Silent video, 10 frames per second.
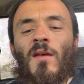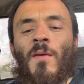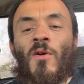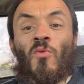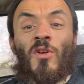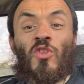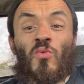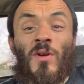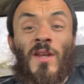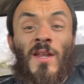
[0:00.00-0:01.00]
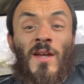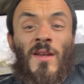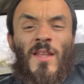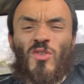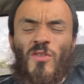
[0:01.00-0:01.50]
I'm on 129.
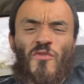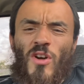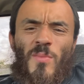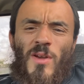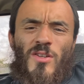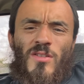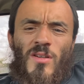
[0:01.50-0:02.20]
That's only 40 pages,